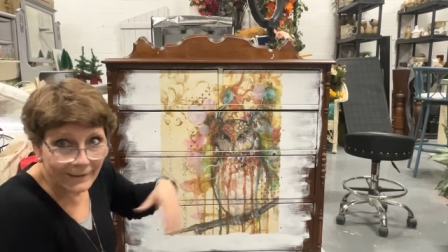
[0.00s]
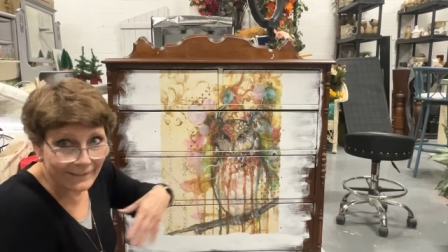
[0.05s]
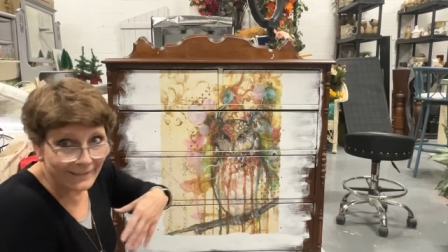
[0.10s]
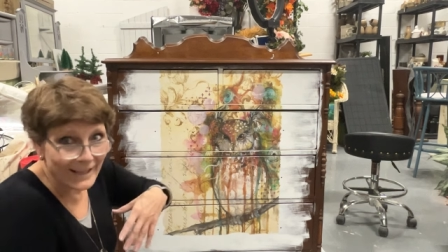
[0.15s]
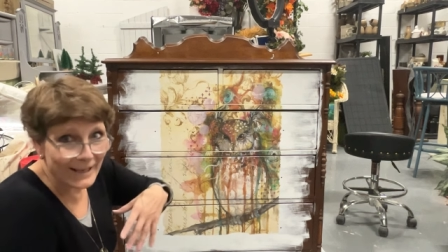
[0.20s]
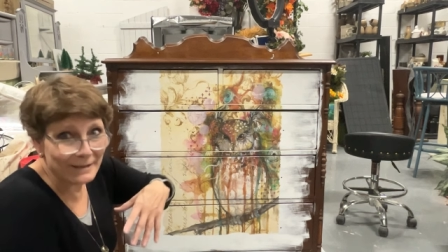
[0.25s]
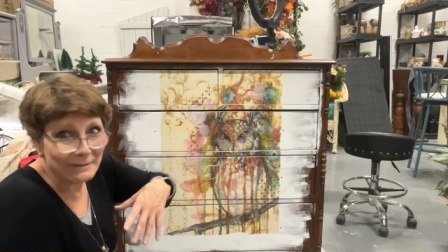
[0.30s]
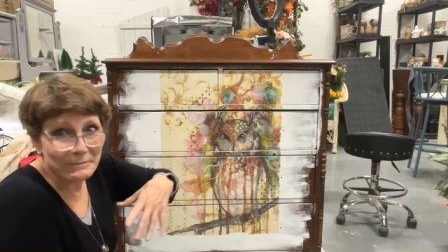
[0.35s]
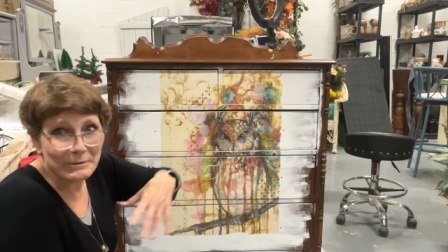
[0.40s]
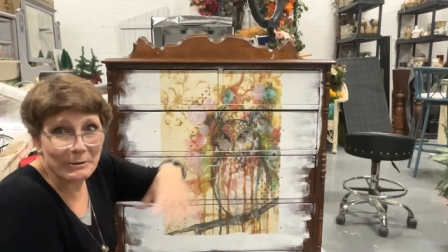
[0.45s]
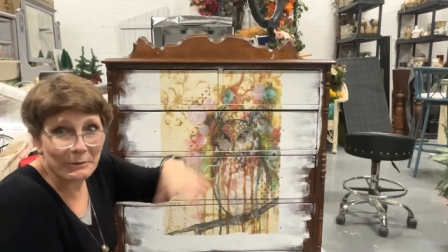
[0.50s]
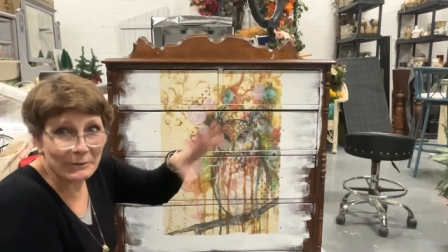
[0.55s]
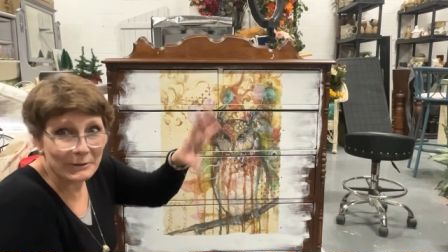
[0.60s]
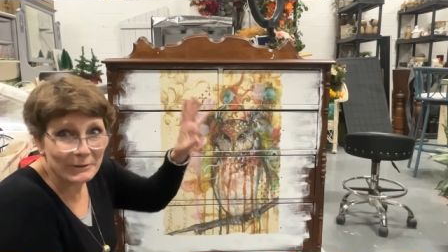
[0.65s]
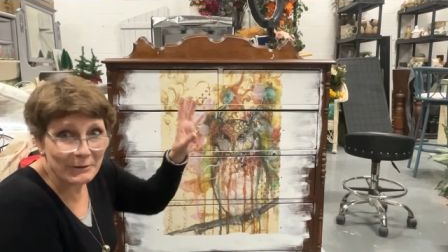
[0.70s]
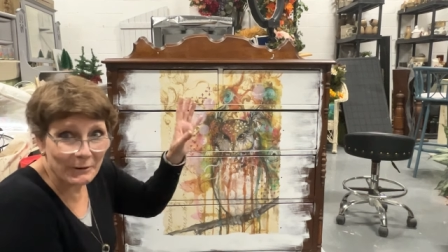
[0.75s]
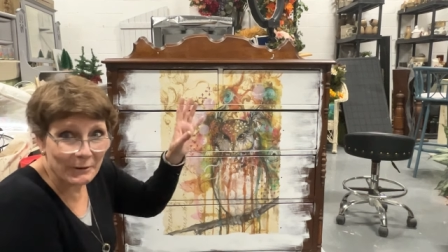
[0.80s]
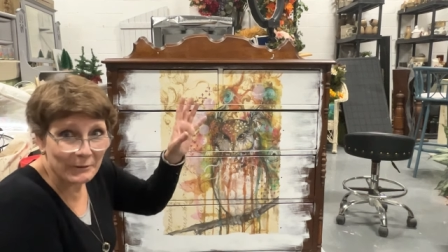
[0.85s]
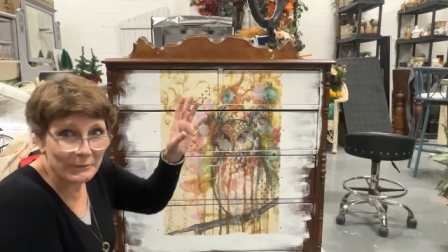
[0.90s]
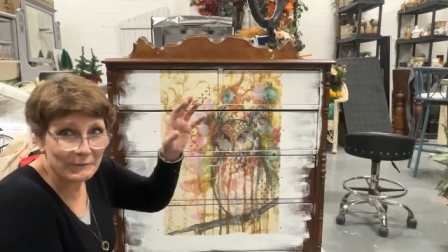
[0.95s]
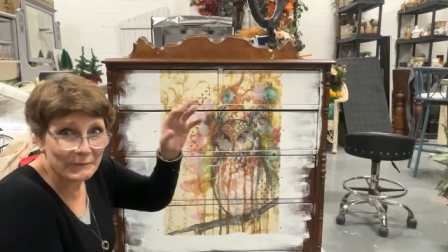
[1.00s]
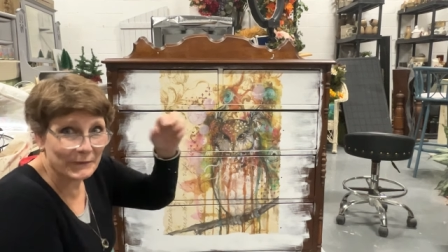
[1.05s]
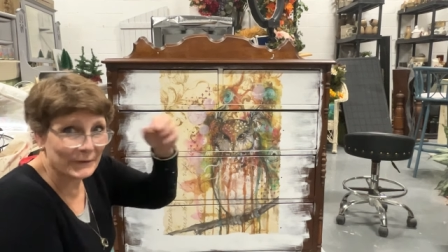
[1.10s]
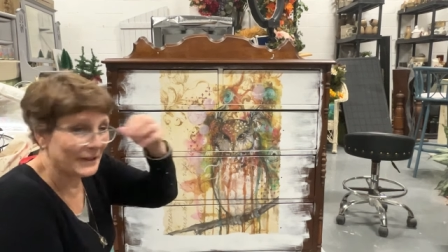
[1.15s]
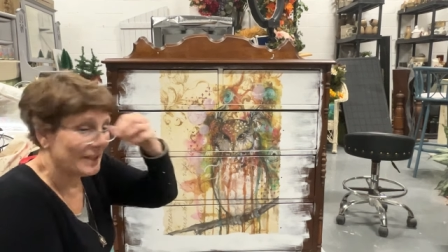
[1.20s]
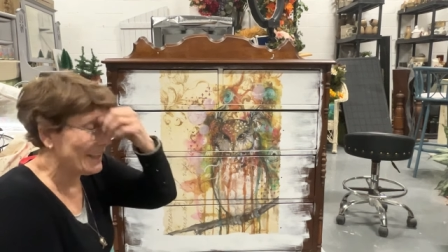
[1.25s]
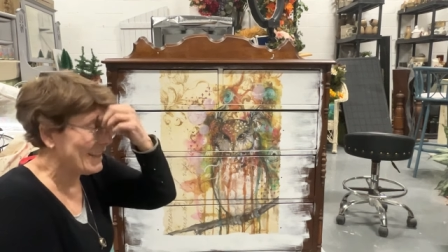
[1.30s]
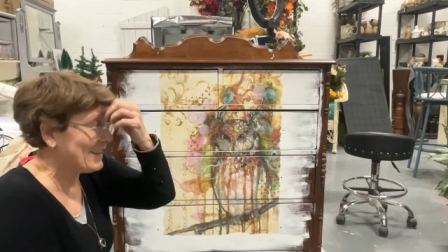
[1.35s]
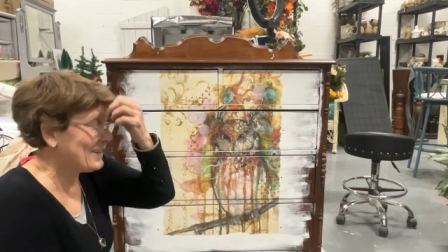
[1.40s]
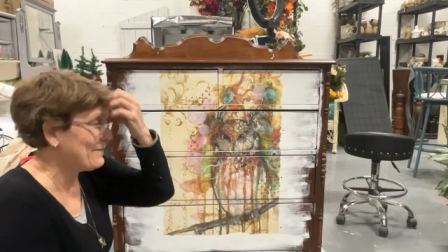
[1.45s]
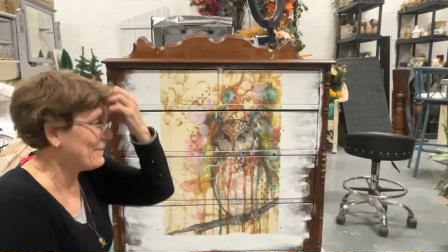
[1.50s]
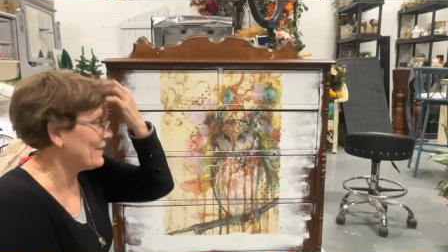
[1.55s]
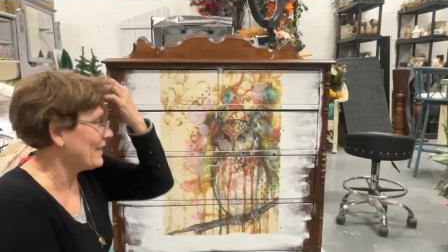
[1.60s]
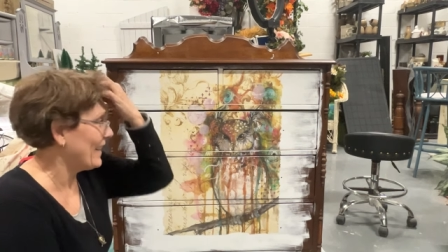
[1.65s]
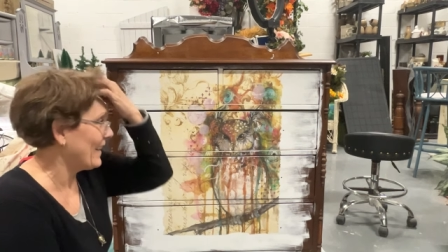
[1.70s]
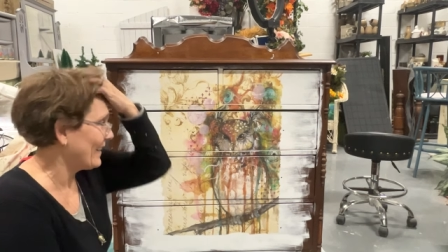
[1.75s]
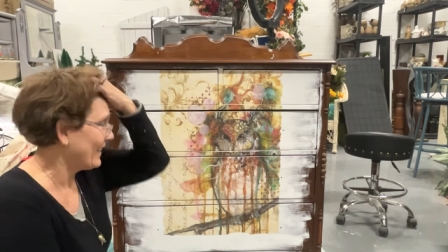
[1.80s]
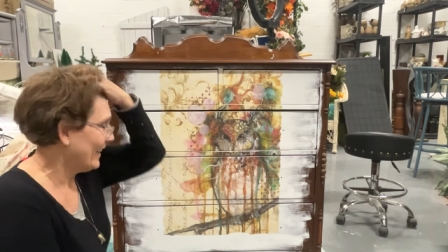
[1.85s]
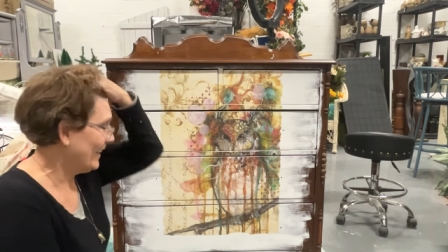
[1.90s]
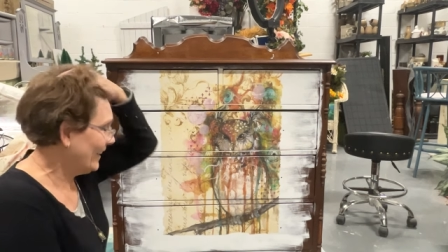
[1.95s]
and then I'm going home for the
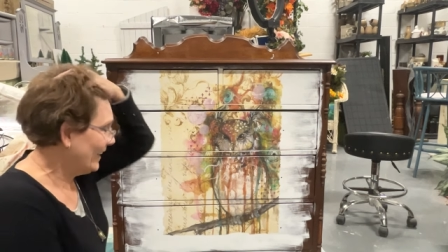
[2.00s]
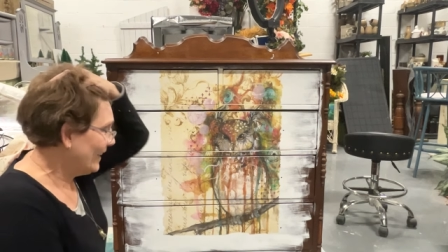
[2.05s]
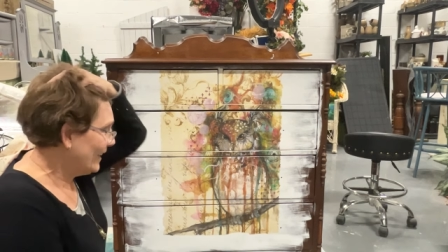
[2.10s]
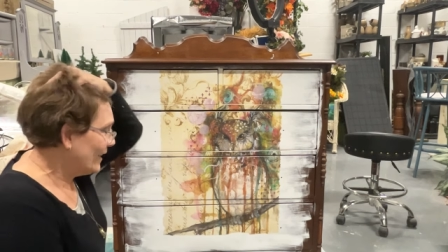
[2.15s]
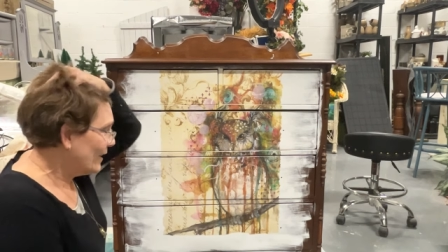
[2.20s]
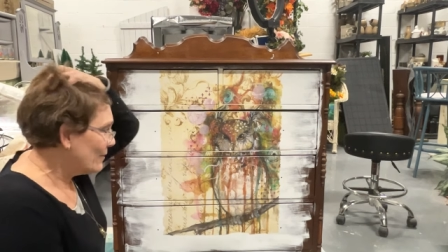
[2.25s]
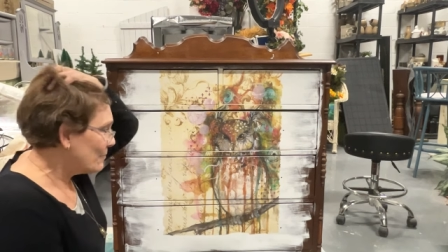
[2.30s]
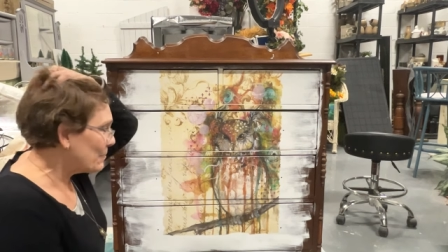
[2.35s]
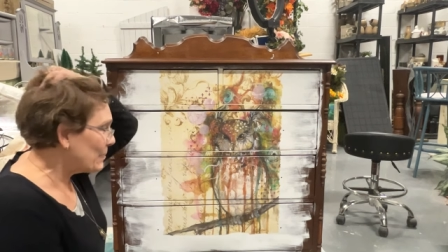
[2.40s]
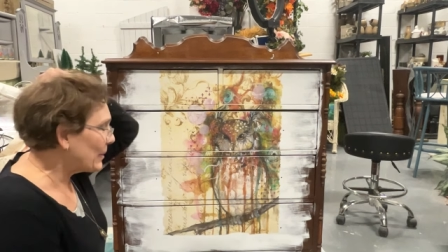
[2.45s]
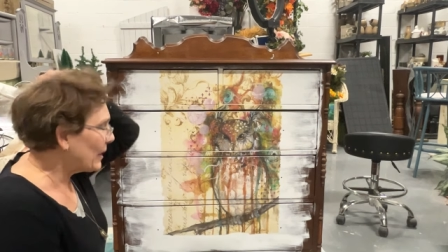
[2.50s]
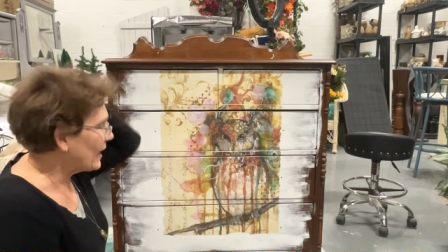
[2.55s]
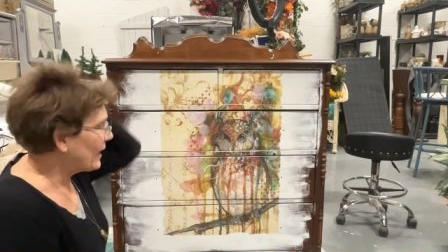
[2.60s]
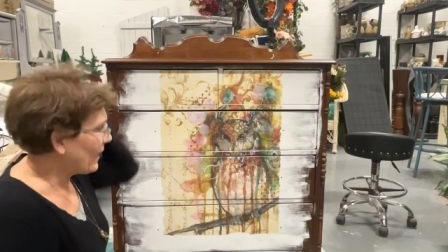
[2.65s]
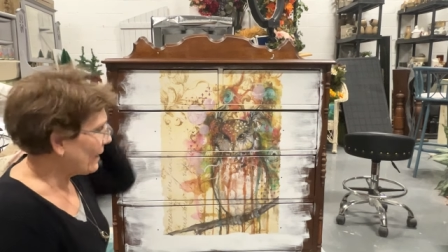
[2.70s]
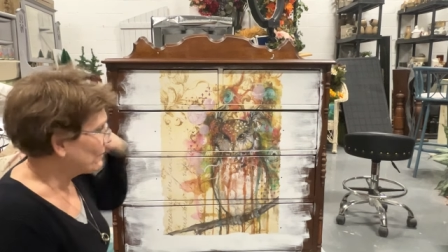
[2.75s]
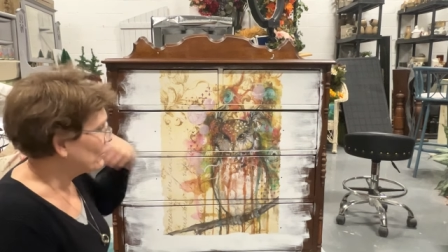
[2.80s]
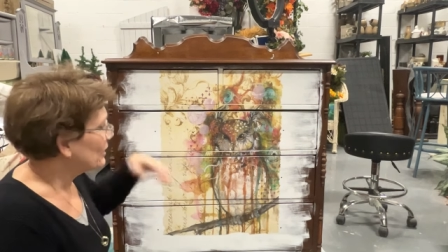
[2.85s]
evening. But I'm